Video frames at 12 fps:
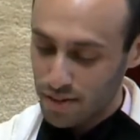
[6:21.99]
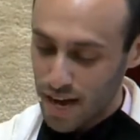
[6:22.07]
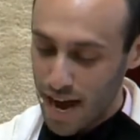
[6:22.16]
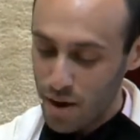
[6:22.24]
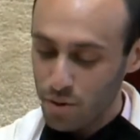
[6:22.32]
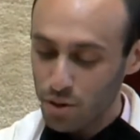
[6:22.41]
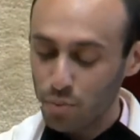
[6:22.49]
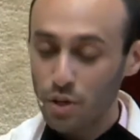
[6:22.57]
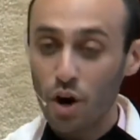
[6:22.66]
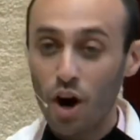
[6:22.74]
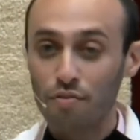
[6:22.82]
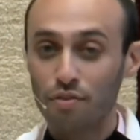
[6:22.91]
How could we
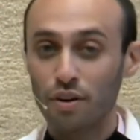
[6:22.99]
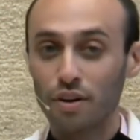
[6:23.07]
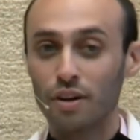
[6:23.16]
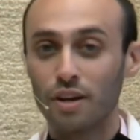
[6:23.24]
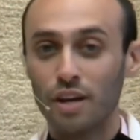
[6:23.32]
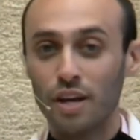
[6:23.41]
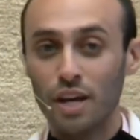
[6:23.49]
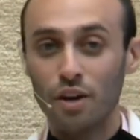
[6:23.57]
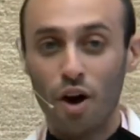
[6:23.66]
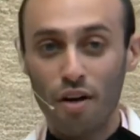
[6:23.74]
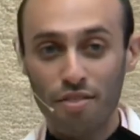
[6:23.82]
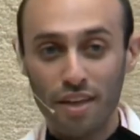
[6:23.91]
offer an
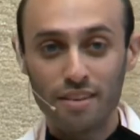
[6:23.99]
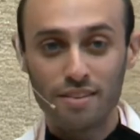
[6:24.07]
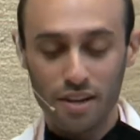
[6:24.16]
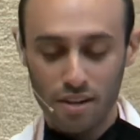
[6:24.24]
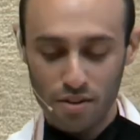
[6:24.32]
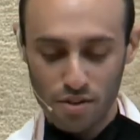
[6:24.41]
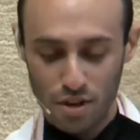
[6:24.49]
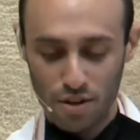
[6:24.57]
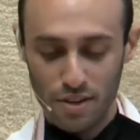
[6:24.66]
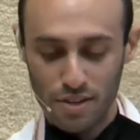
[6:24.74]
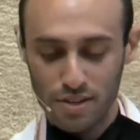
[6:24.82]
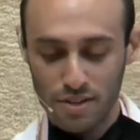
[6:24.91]
authentic
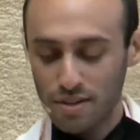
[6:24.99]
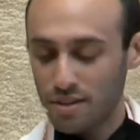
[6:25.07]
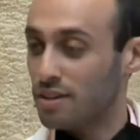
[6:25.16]
service